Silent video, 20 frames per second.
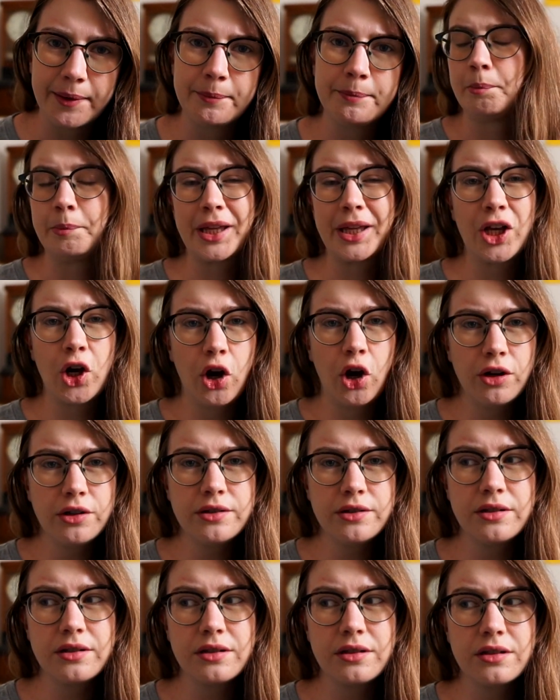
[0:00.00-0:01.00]

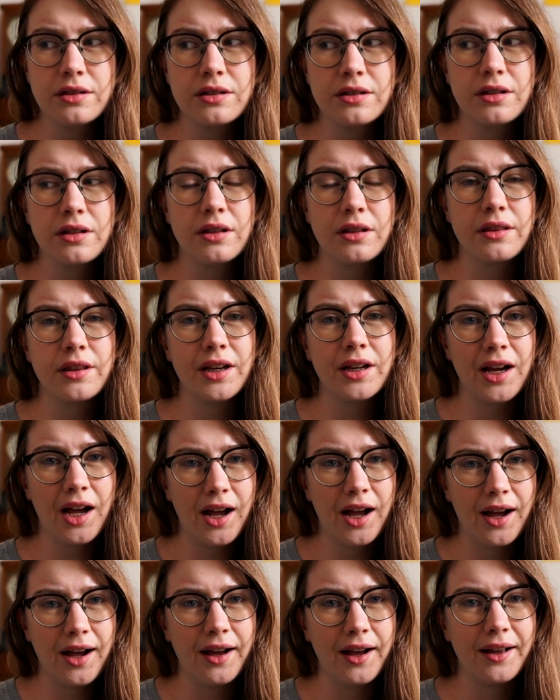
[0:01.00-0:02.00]
Because the
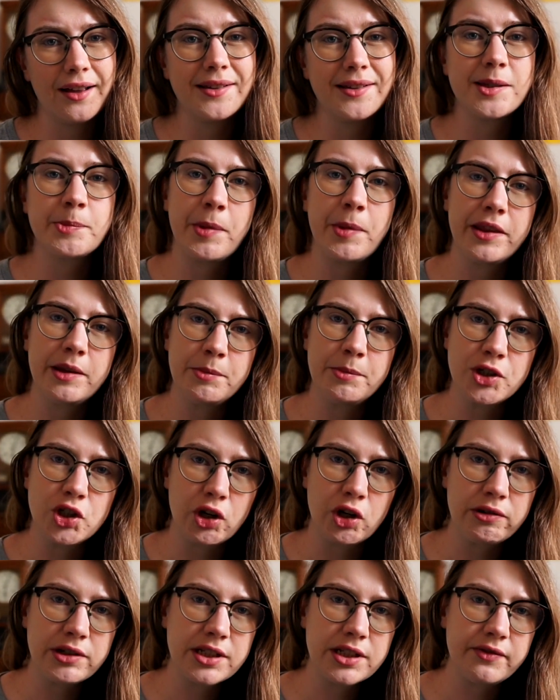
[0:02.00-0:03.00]
car has spent the
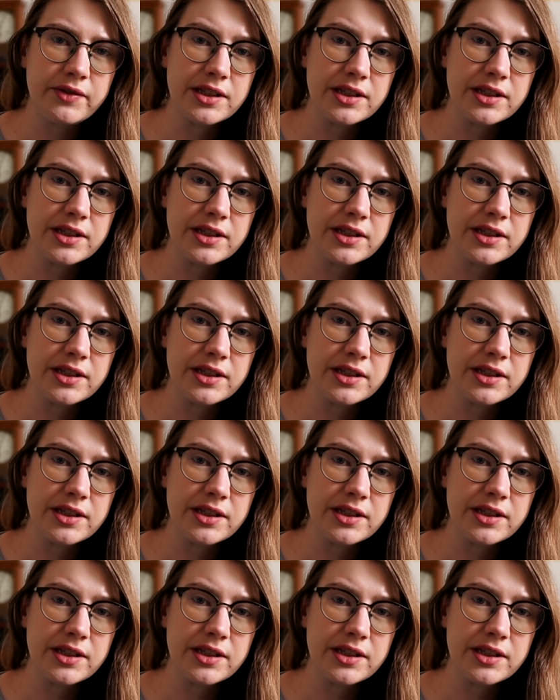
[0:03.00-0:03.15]
majority of its